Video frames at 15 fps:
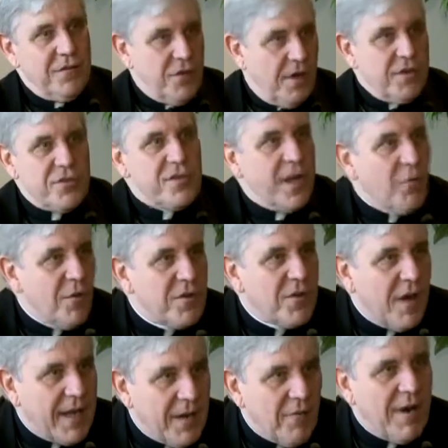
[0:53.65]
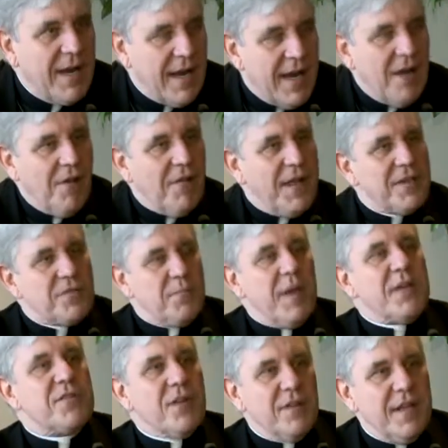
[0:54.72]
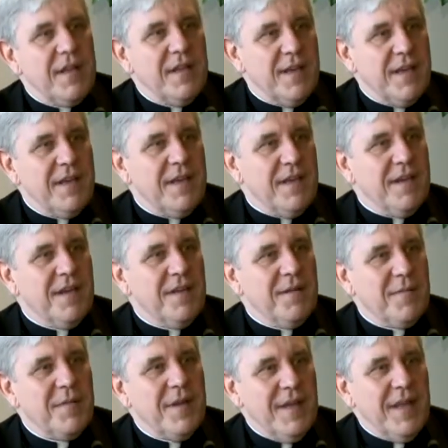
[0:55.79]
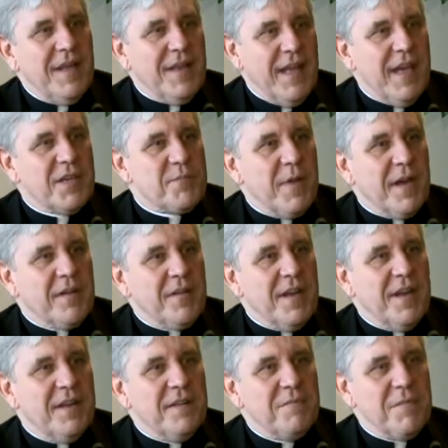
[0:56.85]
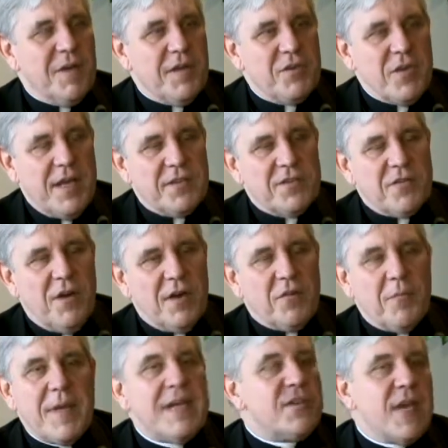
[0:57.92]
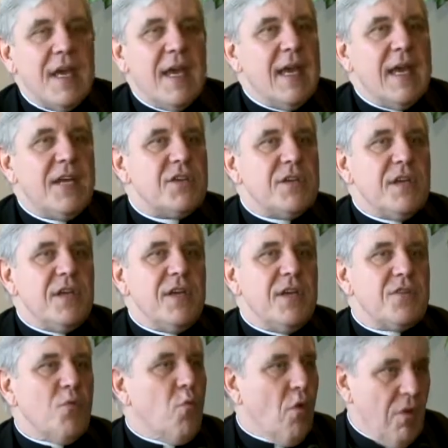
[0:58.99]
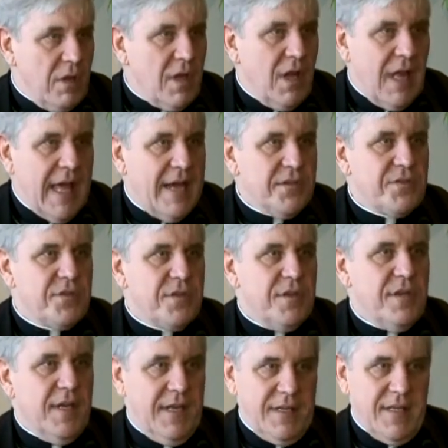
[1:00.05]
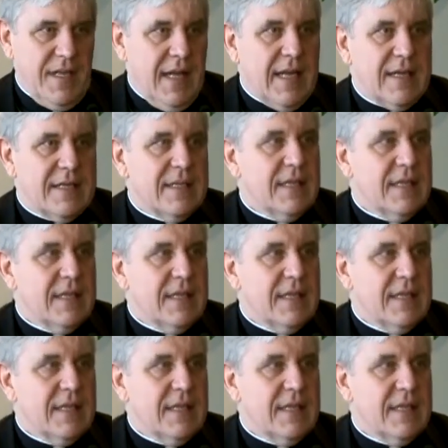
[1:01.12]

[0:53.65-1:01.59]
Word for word: talk, just like we're talking right now, that's basically the, um, the aspect you get a, a, chance to talk to him. He's, he's, he's a world class intellect